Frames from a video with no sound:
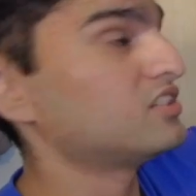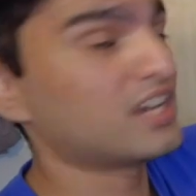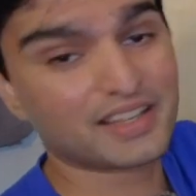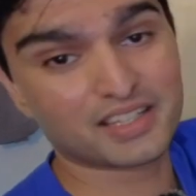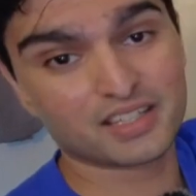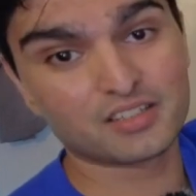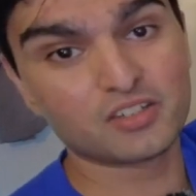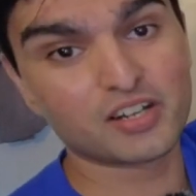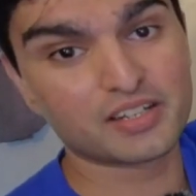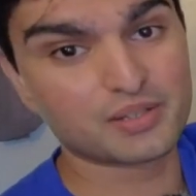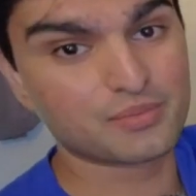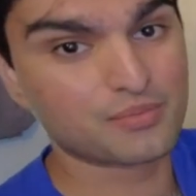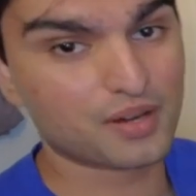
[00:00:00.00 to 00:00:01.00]
jacket,
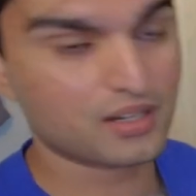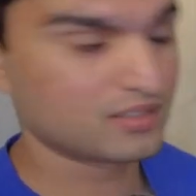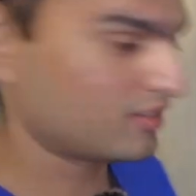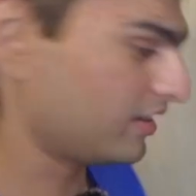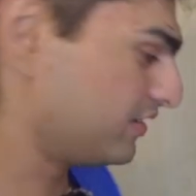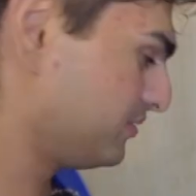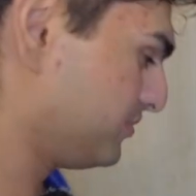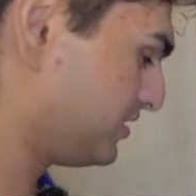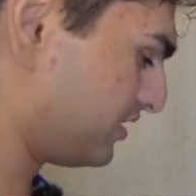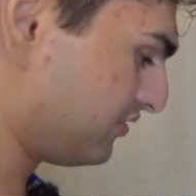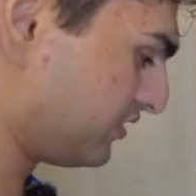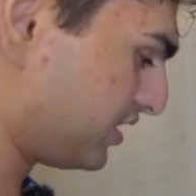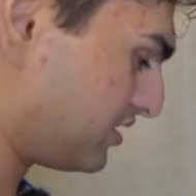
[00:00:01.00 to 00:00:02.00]
random
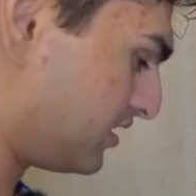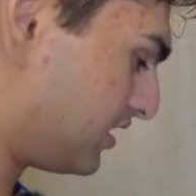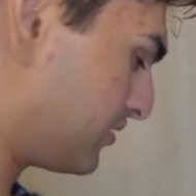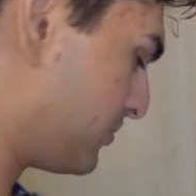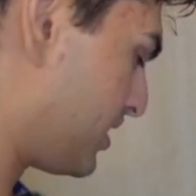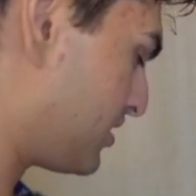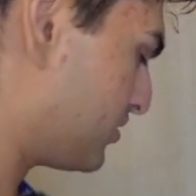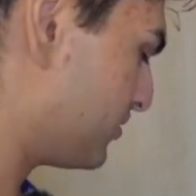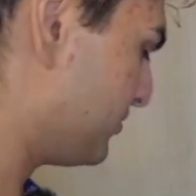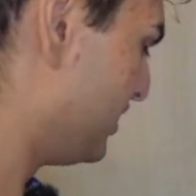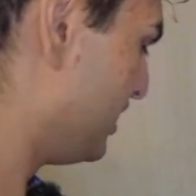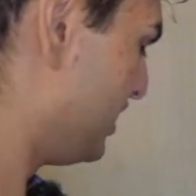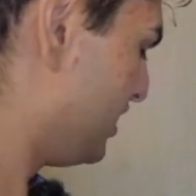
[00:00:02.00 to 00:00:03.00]
stuff that's around my room.
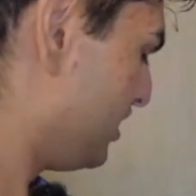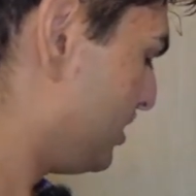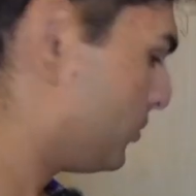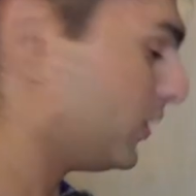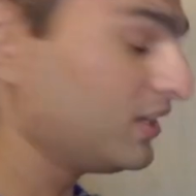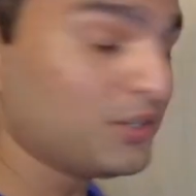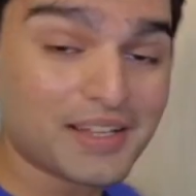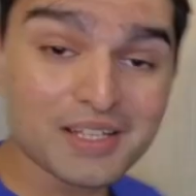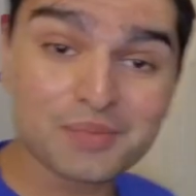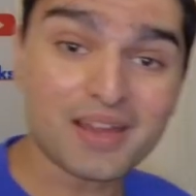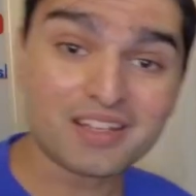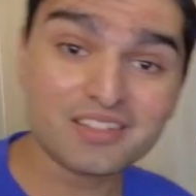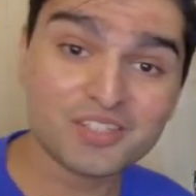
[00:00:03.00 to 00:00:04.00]
Well, you'd
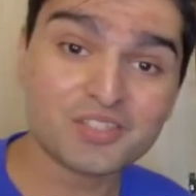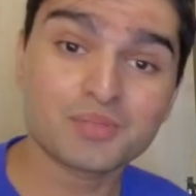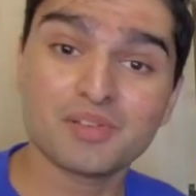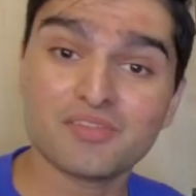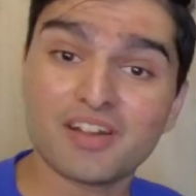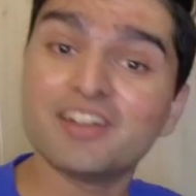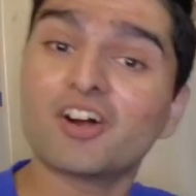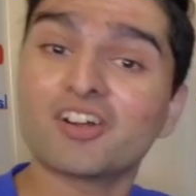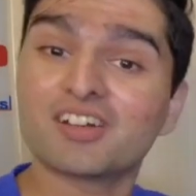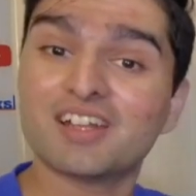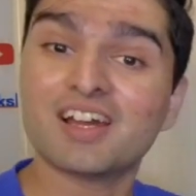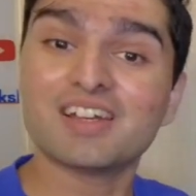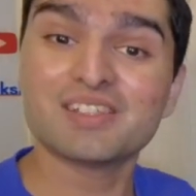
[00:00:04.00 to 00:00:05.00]
expect this to be very
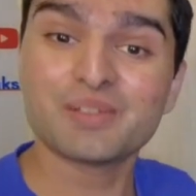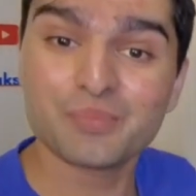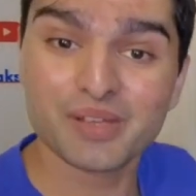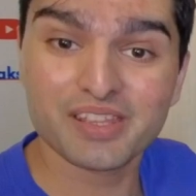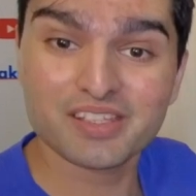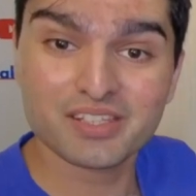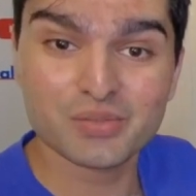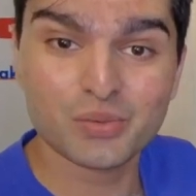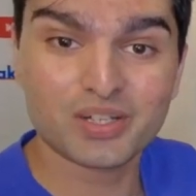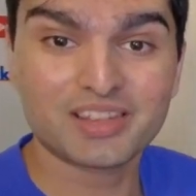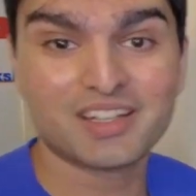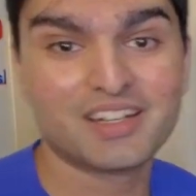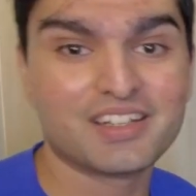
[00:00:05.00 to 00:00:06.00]
organized, but this is what
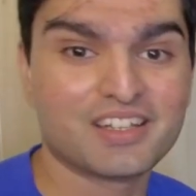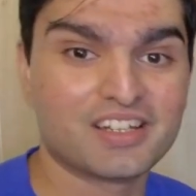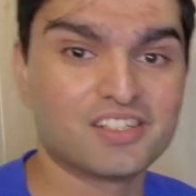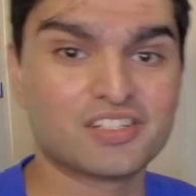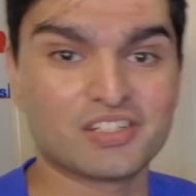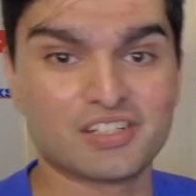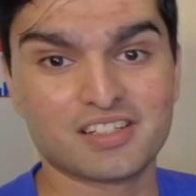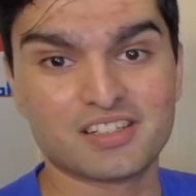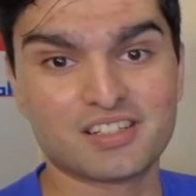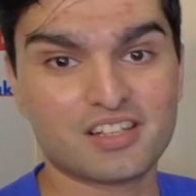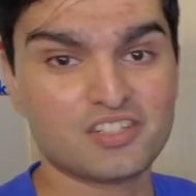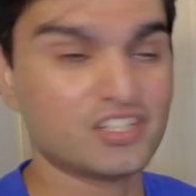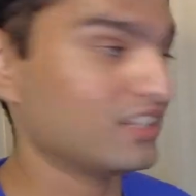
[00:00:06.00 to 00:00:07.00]
a 3rd year student's
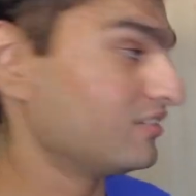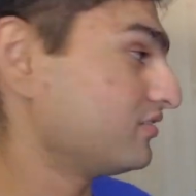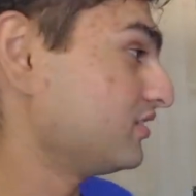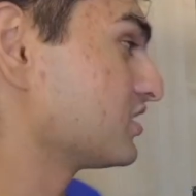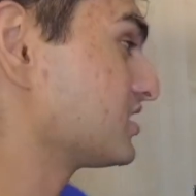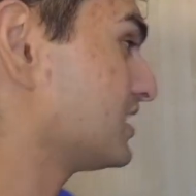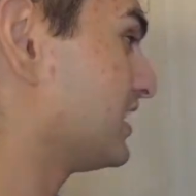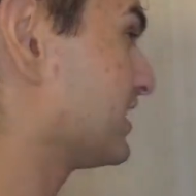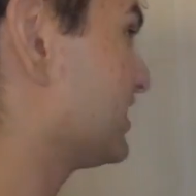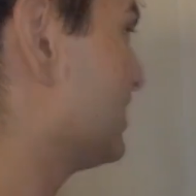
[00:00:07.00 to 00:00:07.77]
shelf looks like.